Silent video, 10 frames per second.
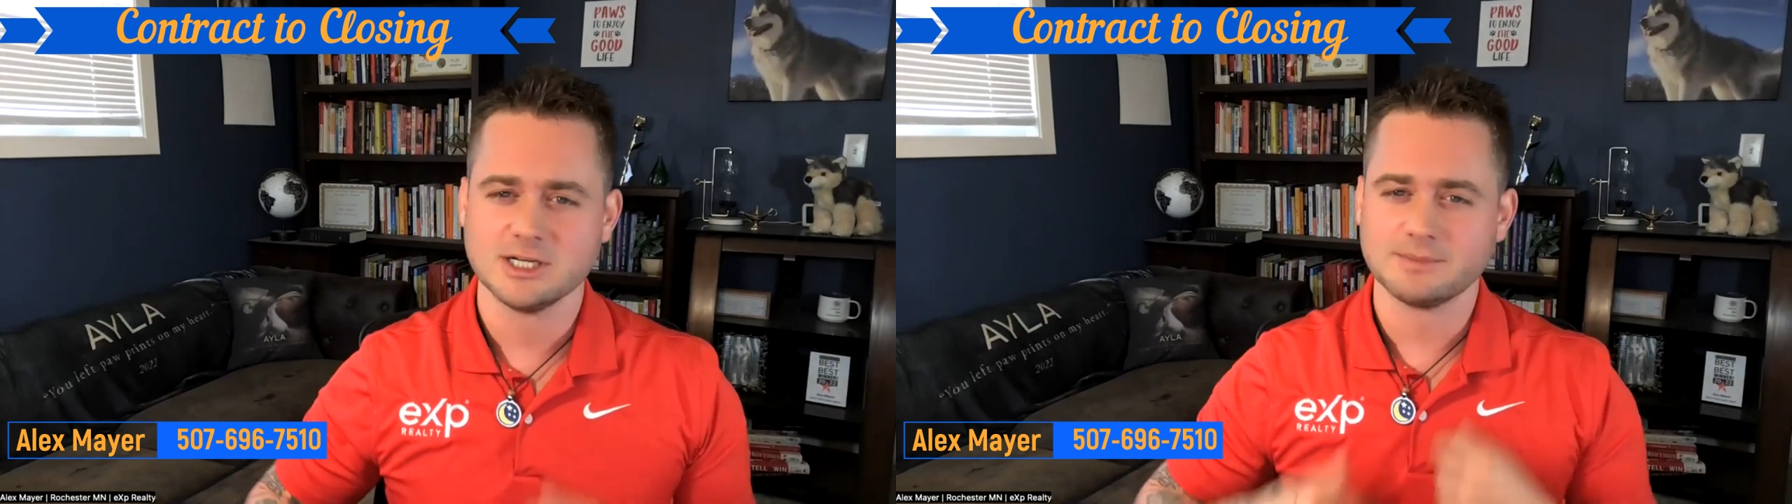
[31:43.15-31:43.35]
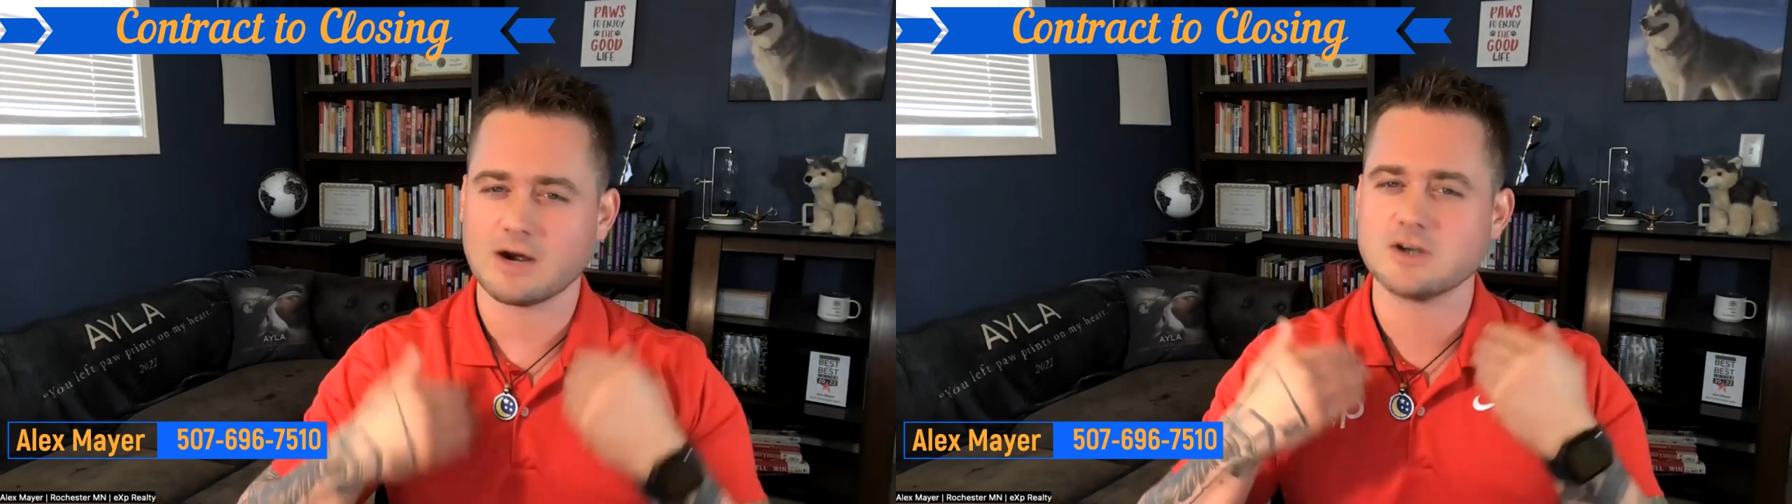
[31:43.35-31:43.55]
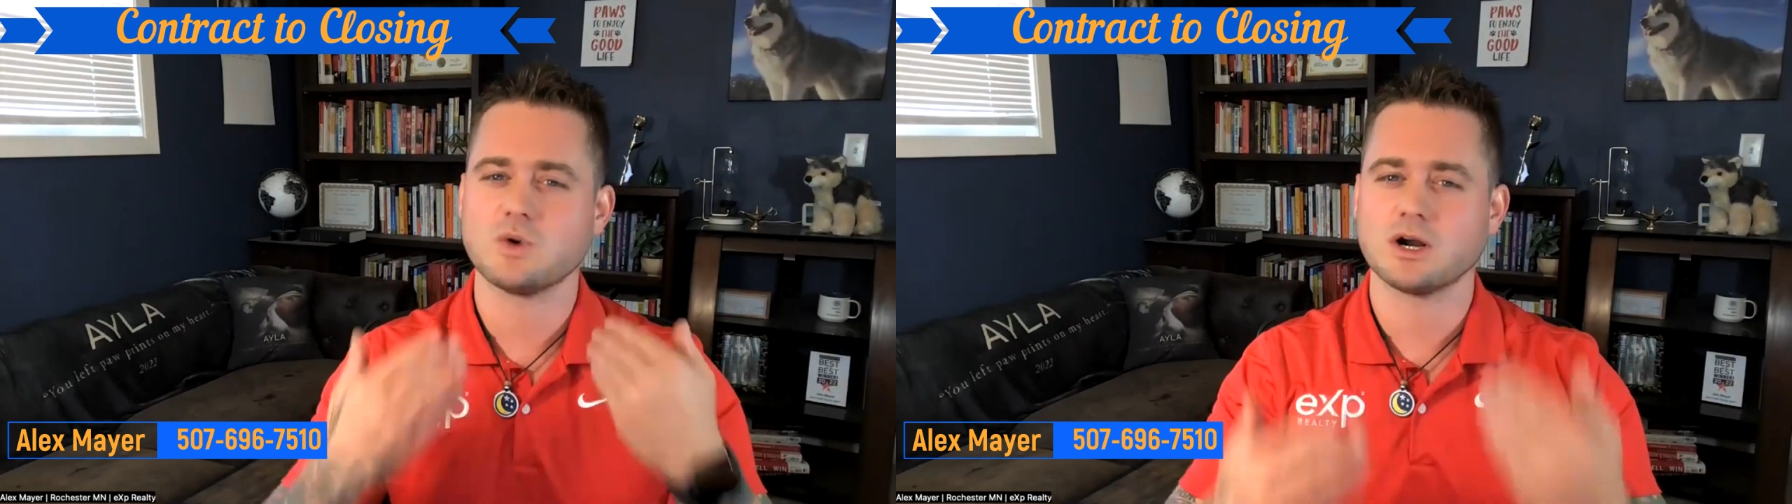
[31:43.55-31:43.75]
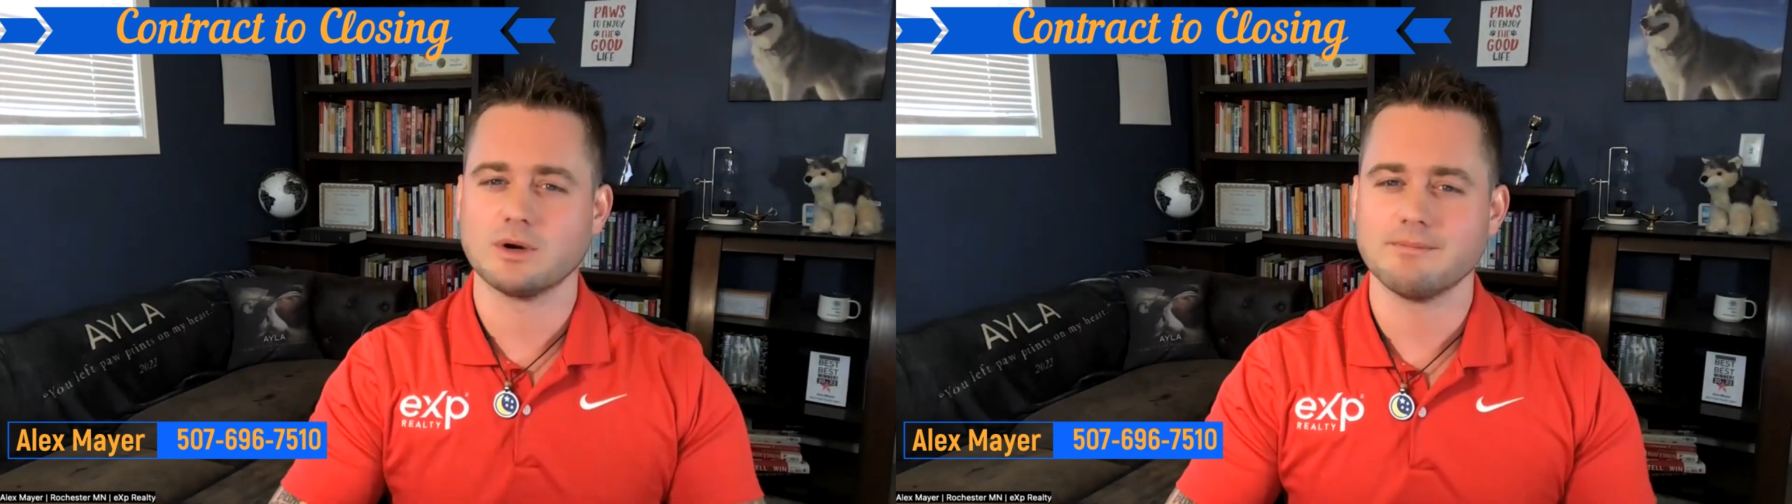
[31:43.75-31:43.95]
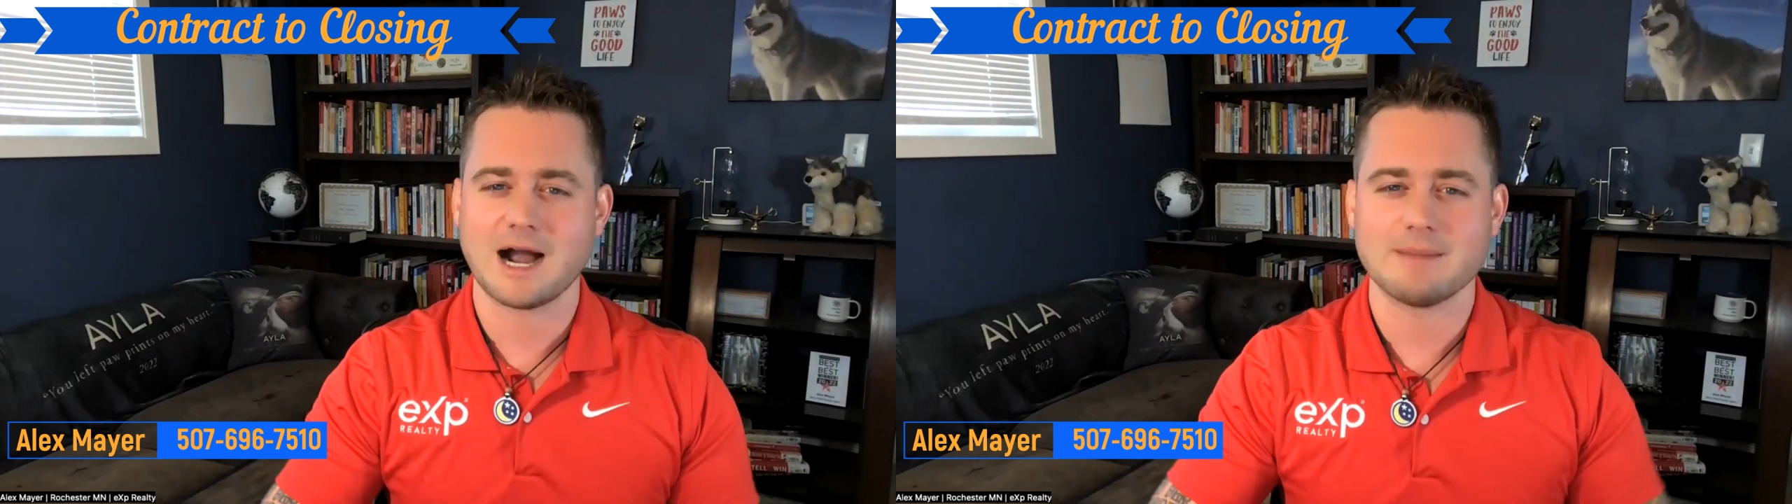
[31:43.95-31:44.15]
But I also want to
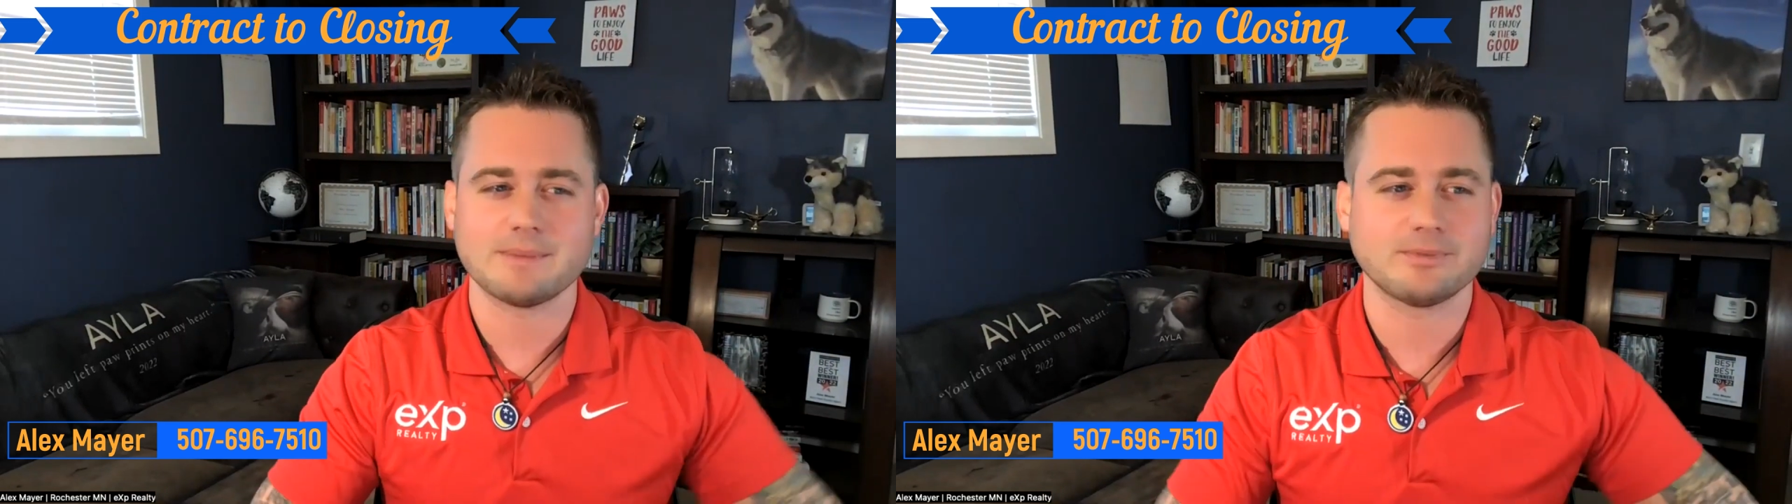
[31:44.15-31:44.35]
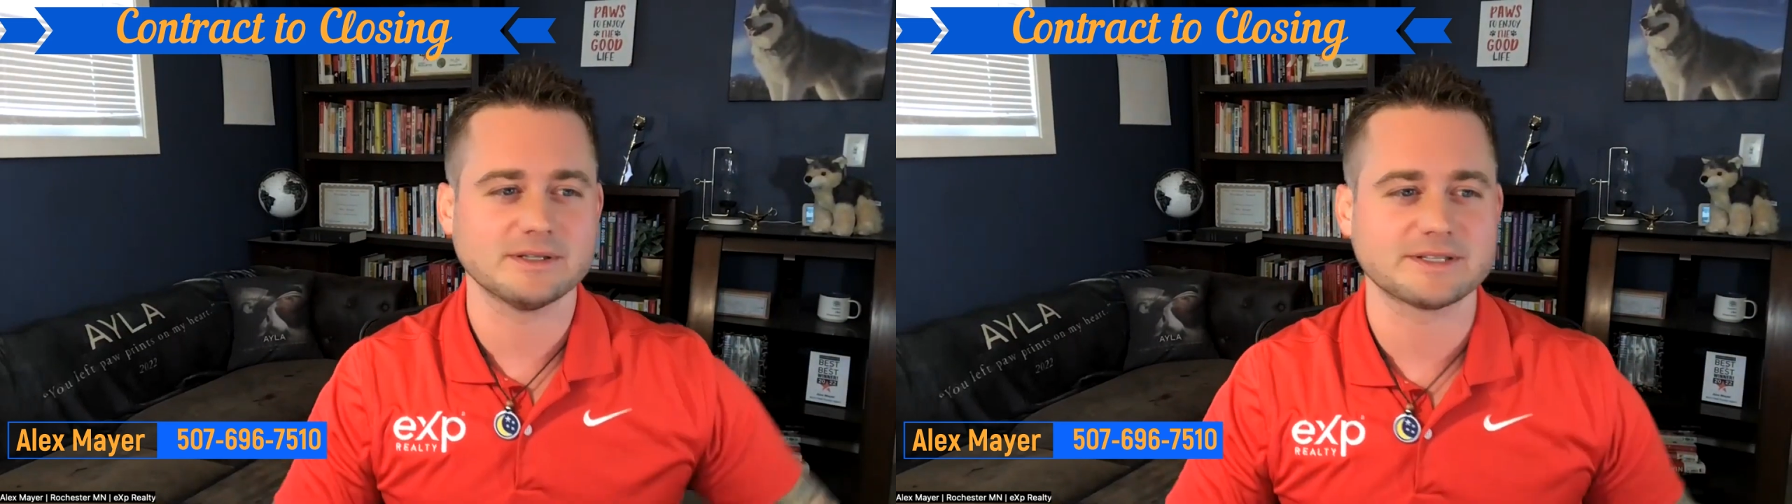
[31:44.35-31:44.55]
remind people